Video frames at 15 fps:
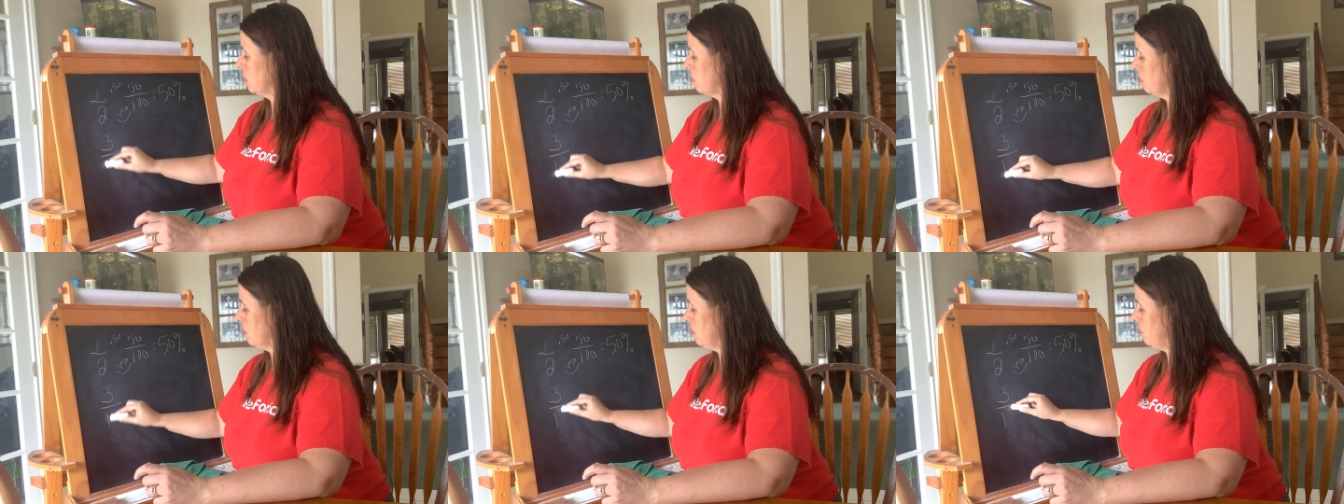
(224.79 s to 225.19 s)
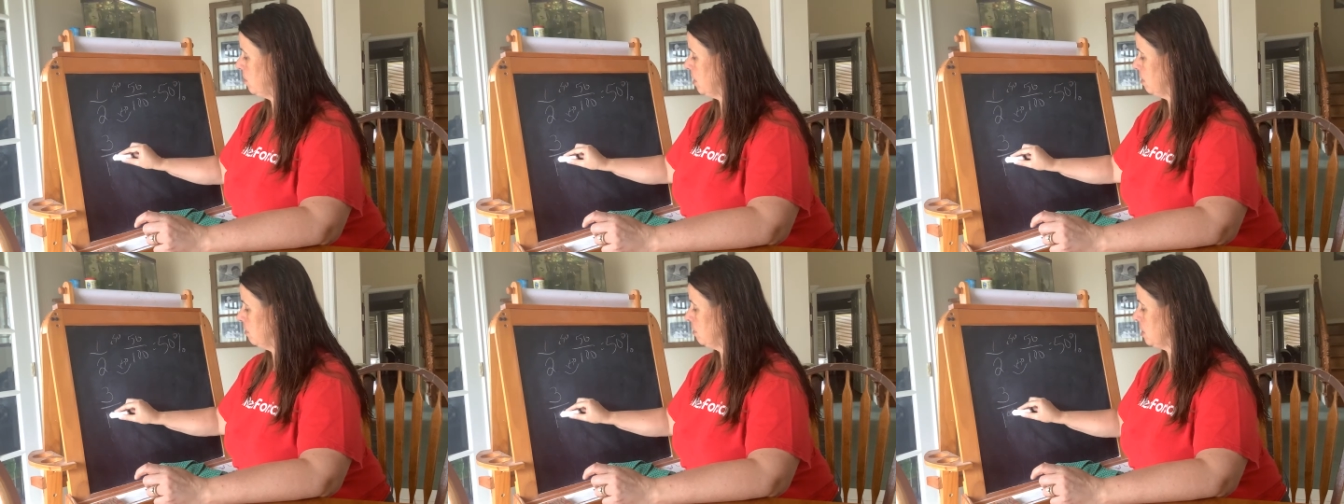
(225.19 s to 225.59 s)

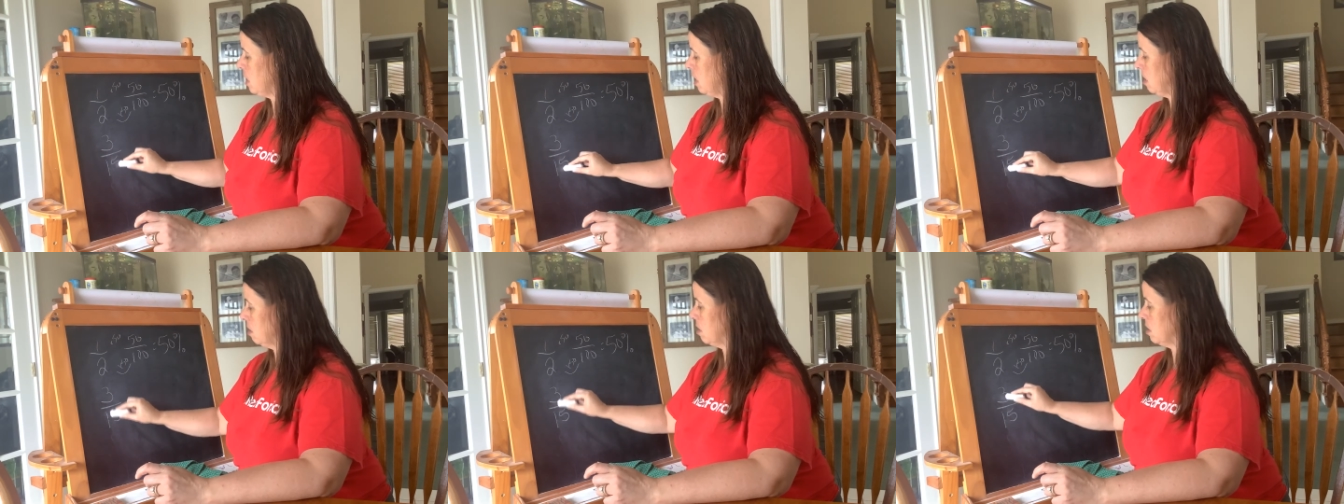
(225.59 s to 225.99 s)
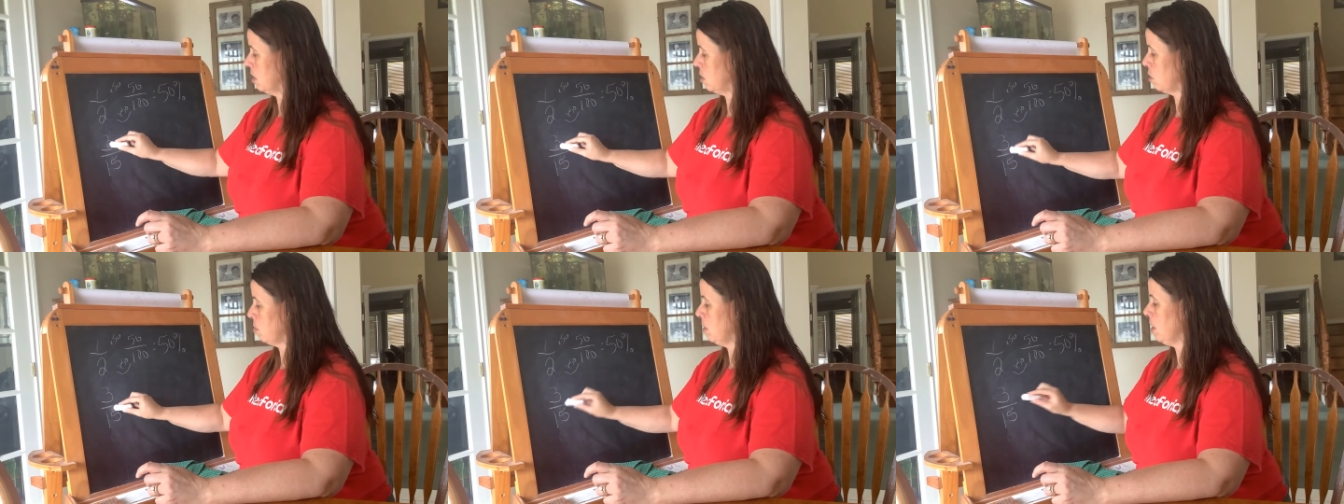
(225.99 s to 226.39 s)
3/15.
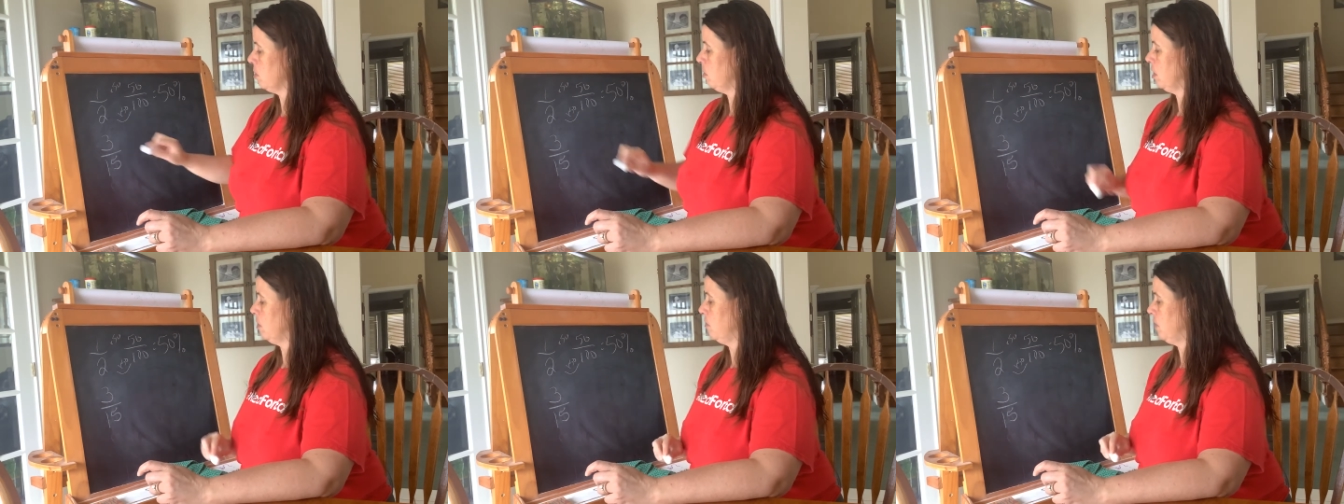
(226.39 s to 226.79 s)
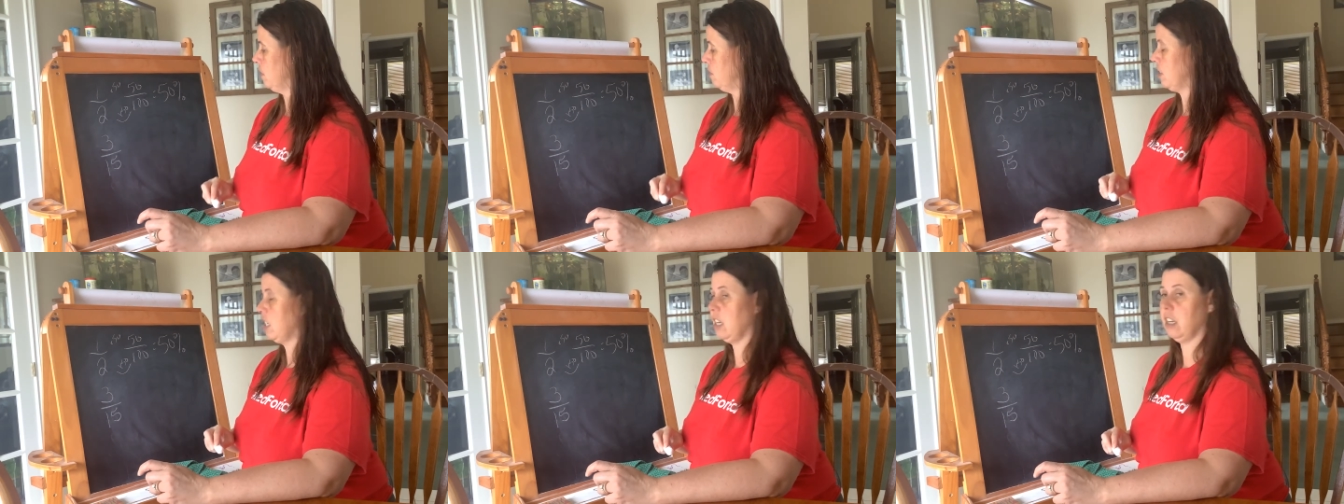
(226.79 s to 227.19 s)
Does 3 go into
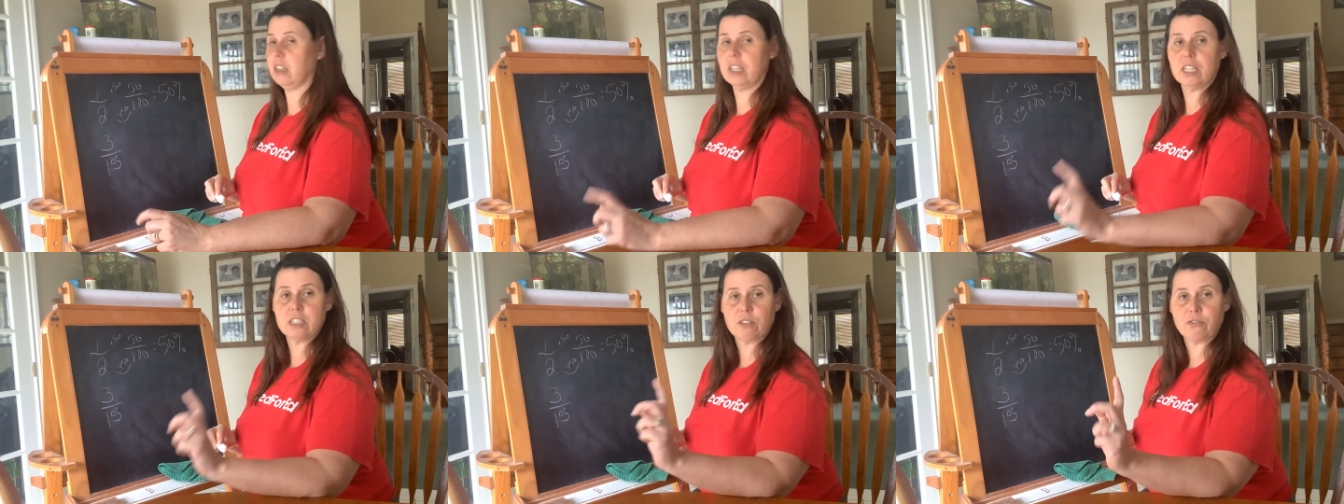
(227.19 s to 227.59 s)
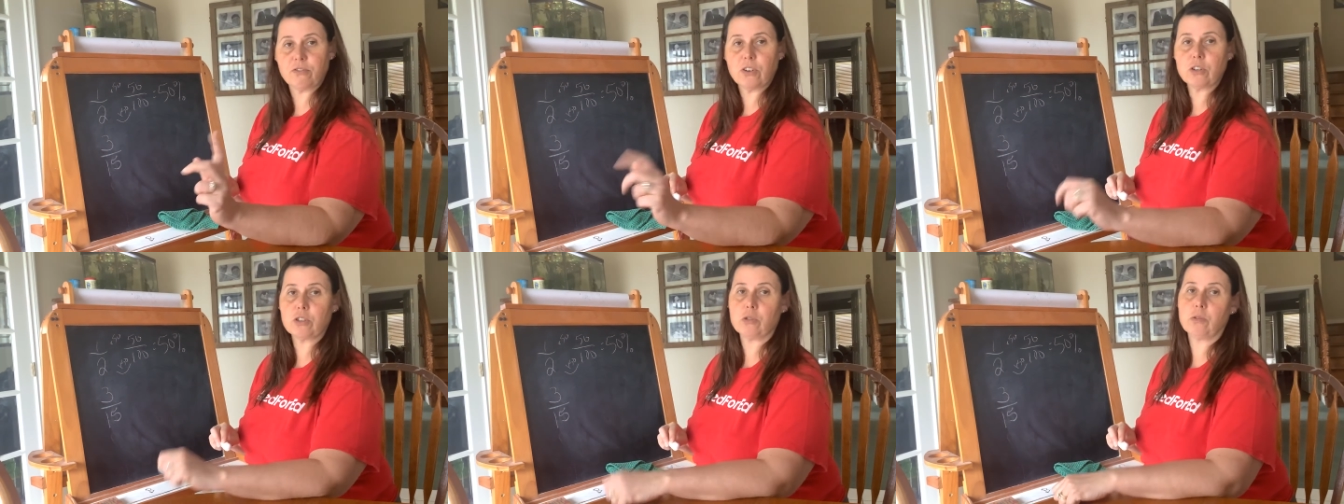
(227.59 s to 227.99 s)
15? That's the
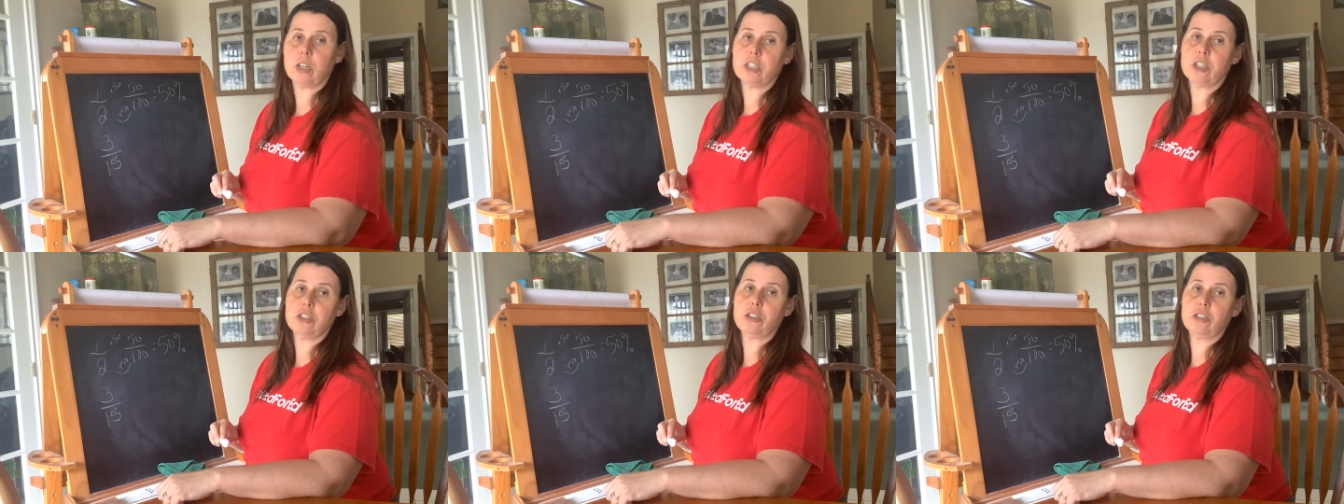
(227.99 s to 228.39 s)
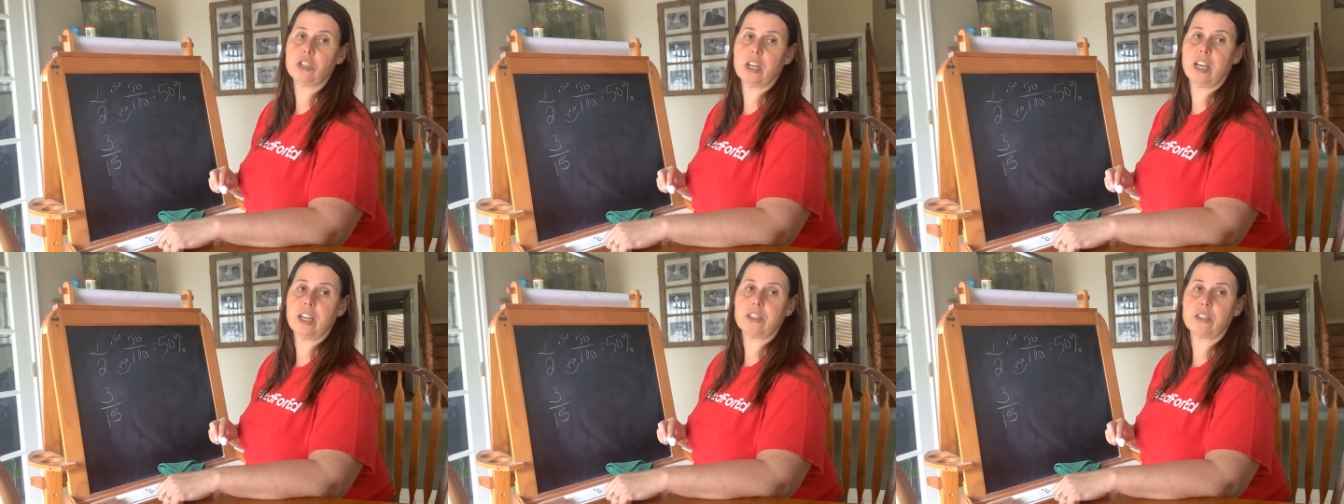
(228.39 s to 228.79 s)
first question you
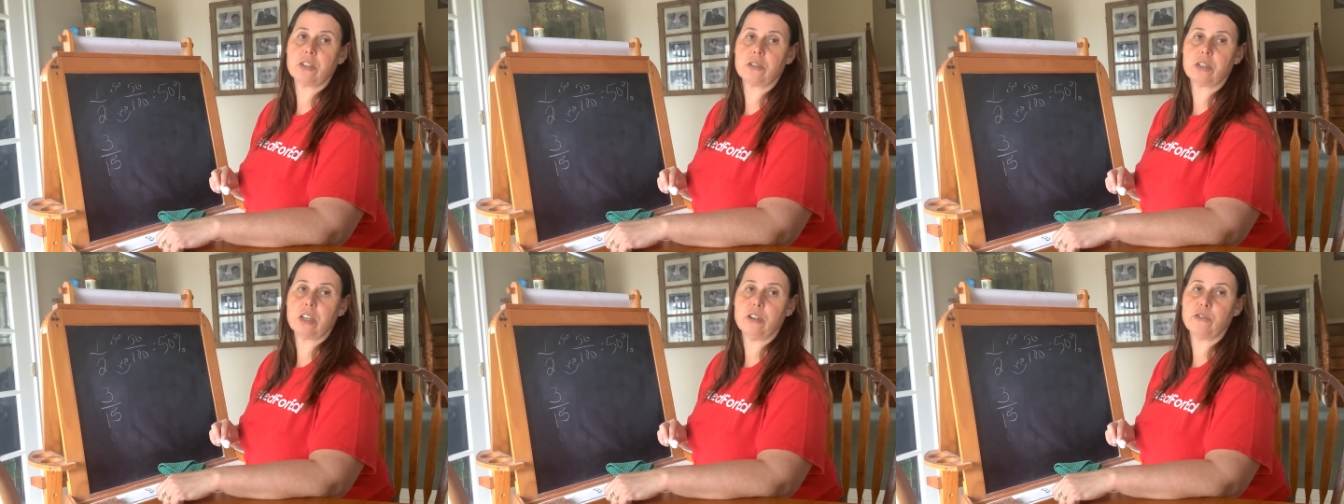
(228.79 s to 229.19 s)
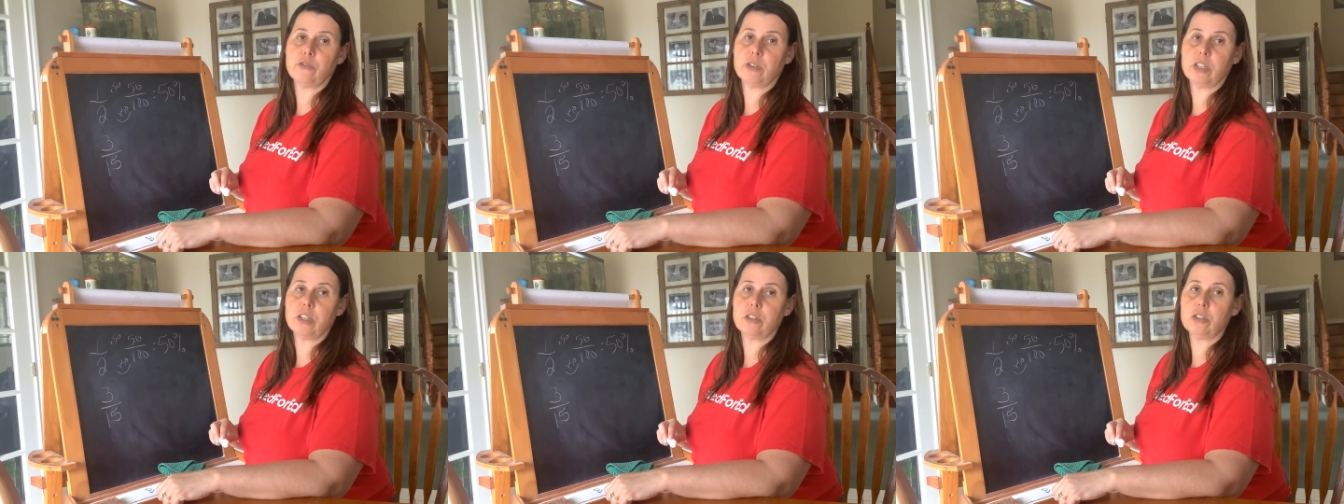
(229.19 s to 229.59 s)
should ask yourself
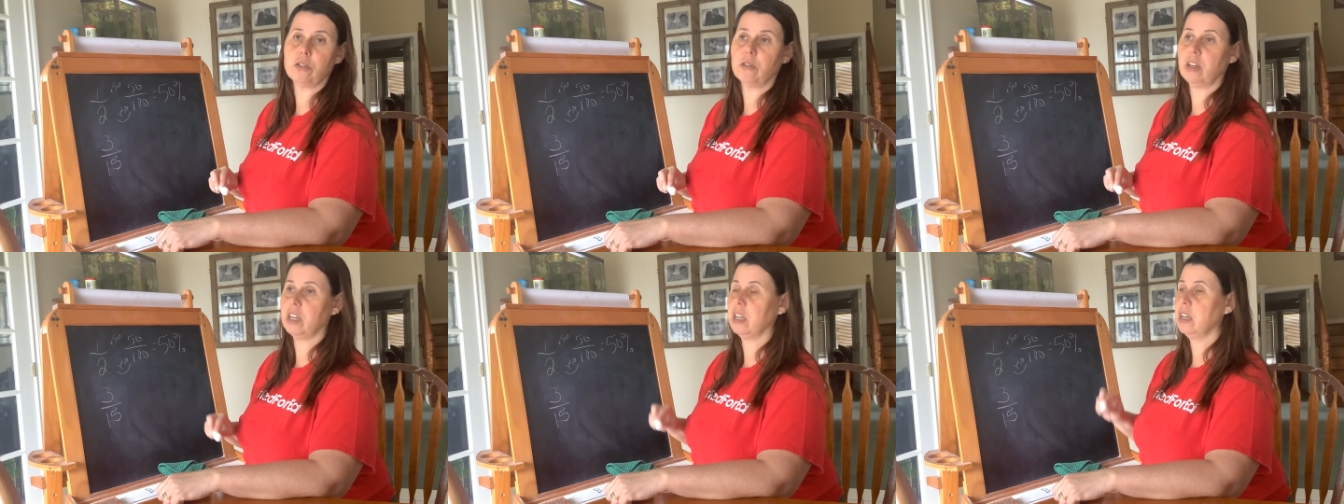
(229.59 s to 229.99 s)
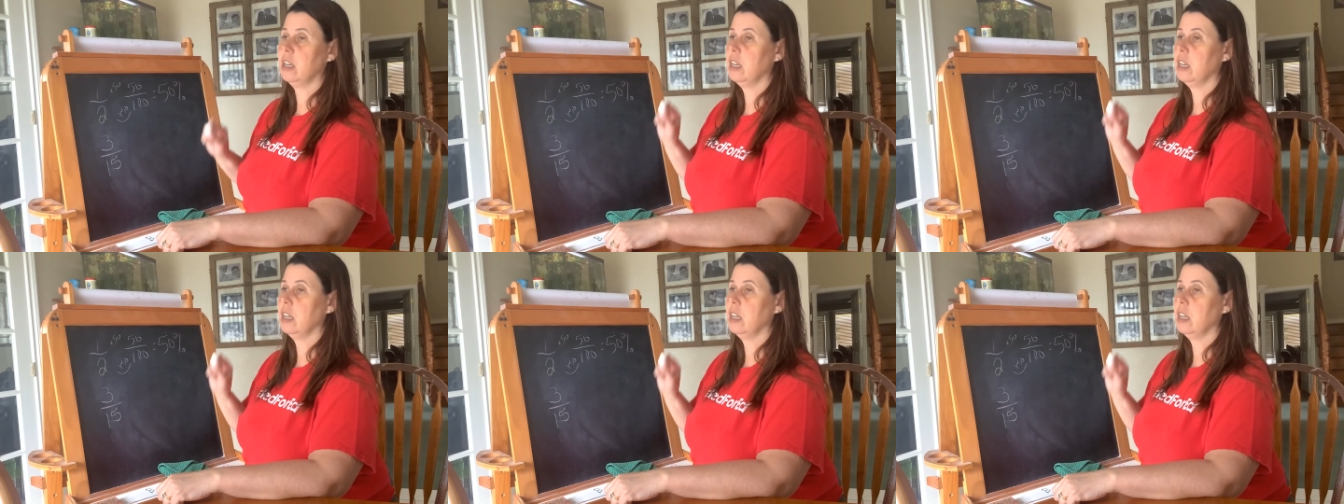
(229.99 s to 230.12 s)
when you're doing